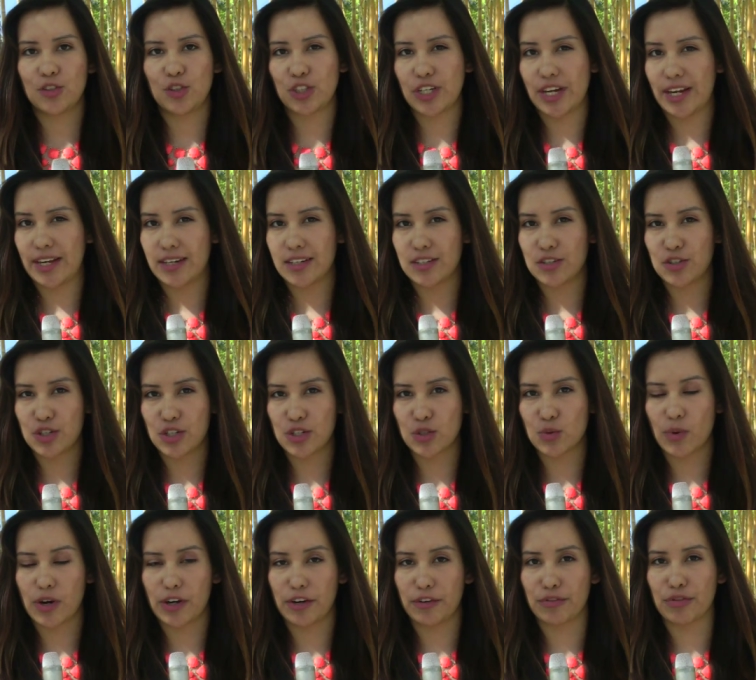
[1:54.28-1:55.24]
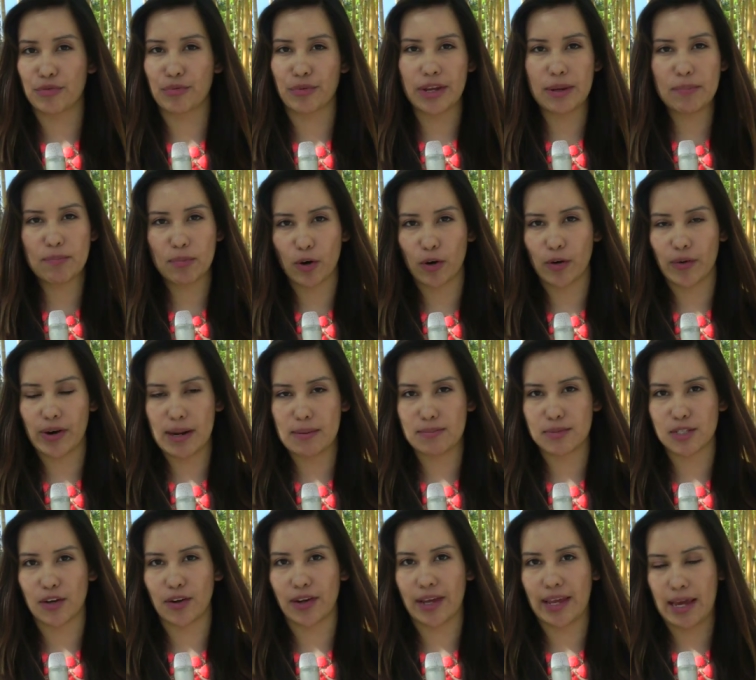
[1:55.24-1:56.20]
JADE is just one of three
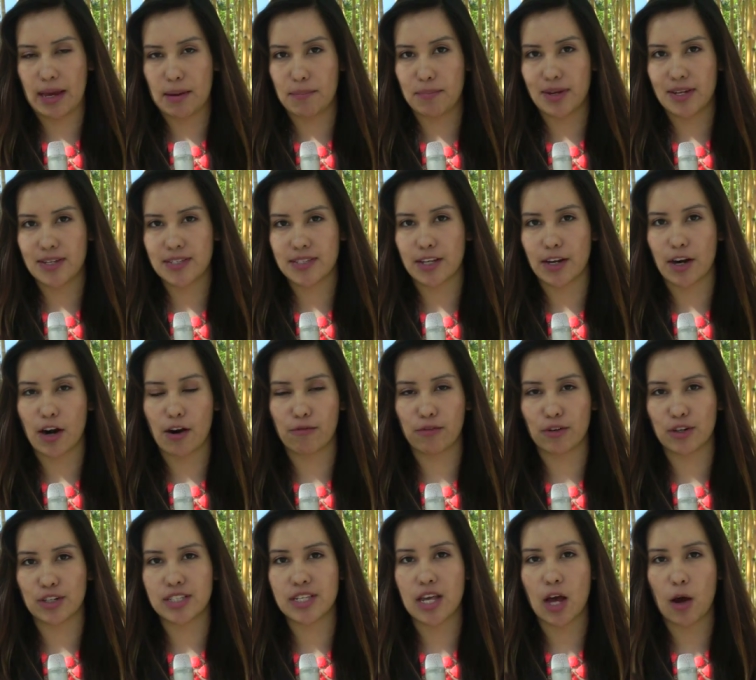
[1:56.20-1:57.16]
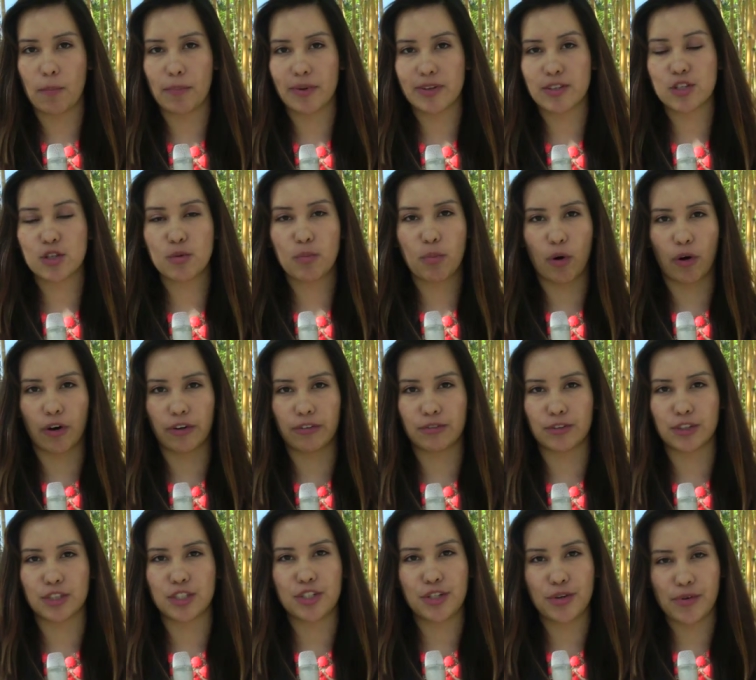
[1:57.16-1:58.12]
programs on campus that offers help and support
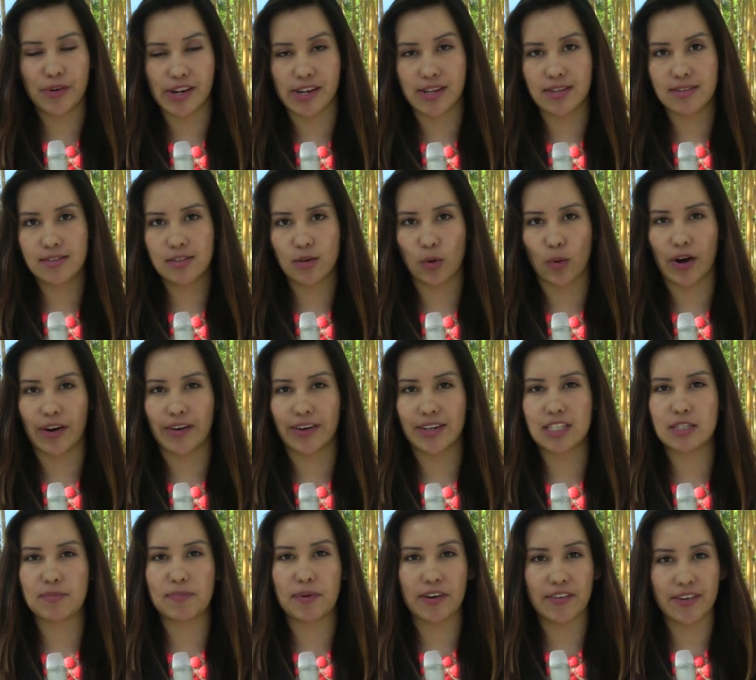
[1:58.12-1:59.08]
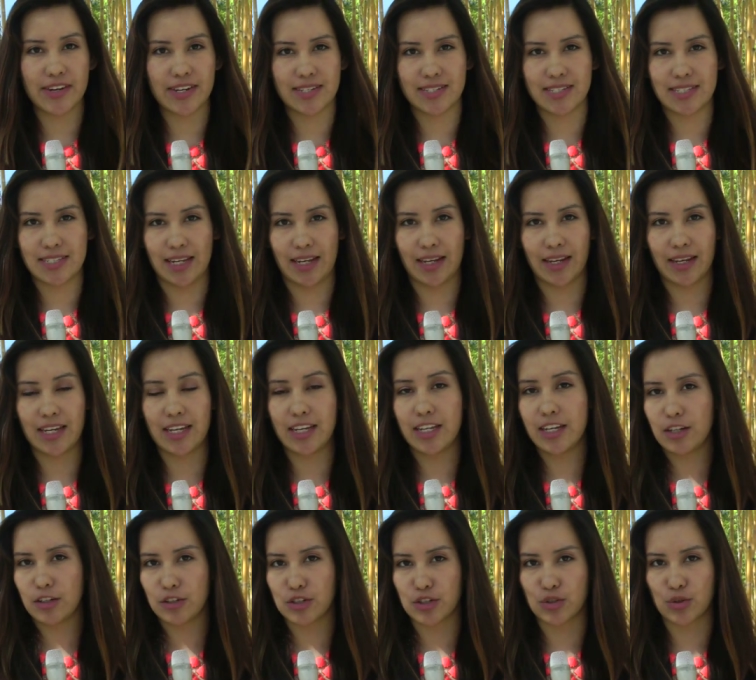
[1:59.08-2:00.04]
for students who are experiencing
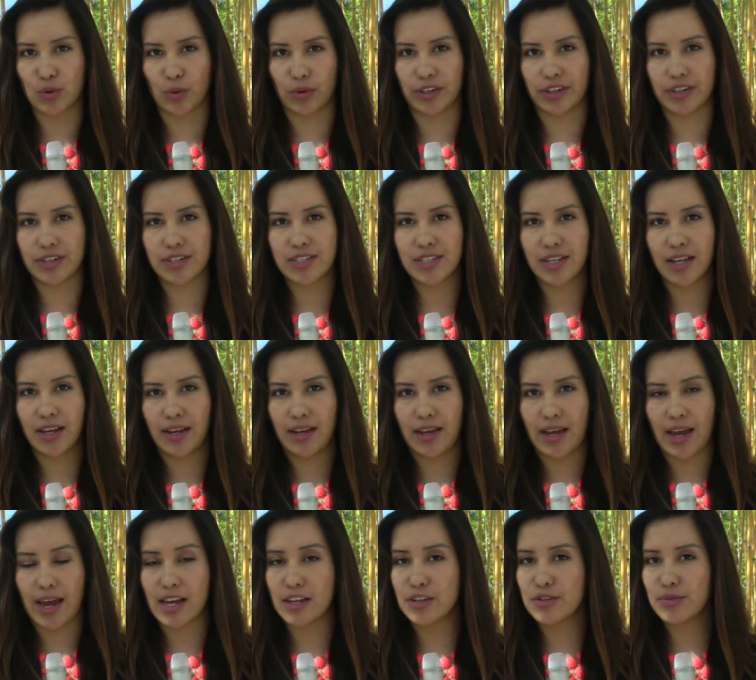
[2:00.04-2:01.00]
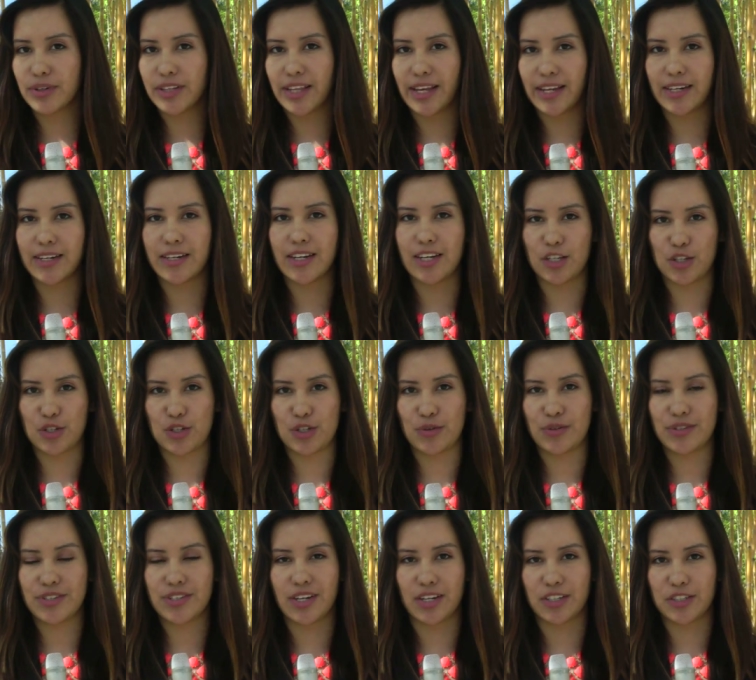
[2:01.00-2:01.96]
eating disorders and related
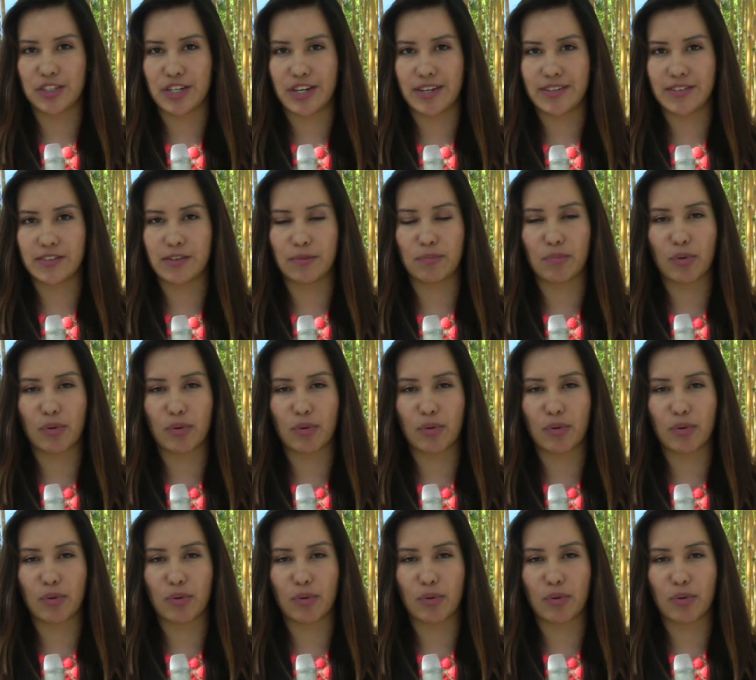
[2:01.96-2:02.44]
issues such as